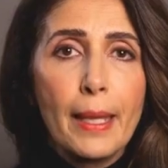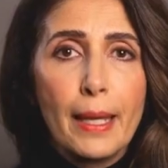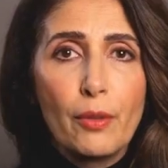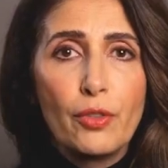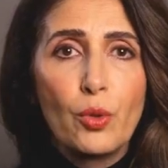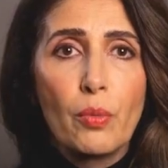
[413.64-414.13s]

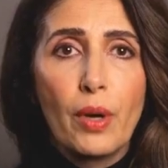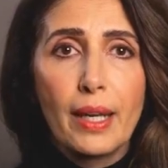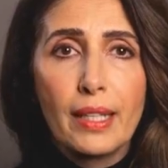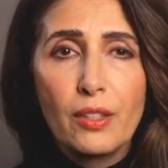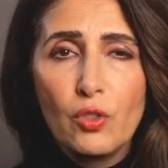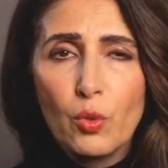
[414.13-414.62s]
If you
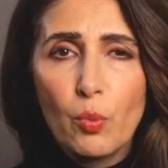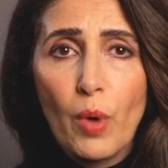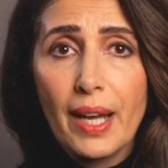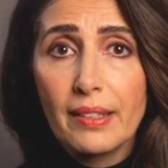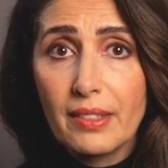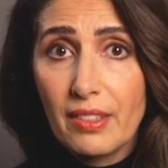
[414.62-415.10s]
really do
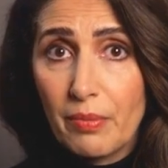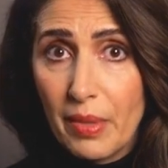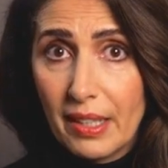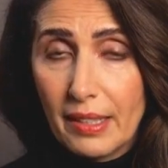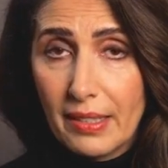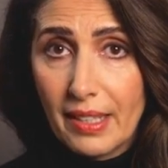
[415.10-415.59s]
wear the
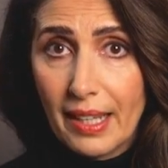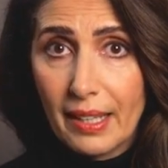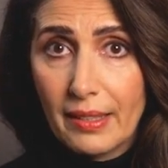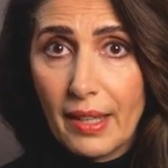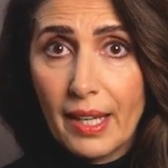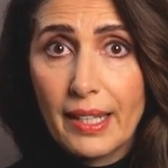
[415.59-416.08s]
splint day
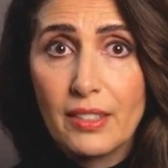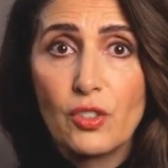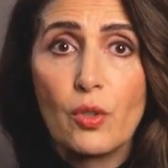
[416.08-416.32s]
and night,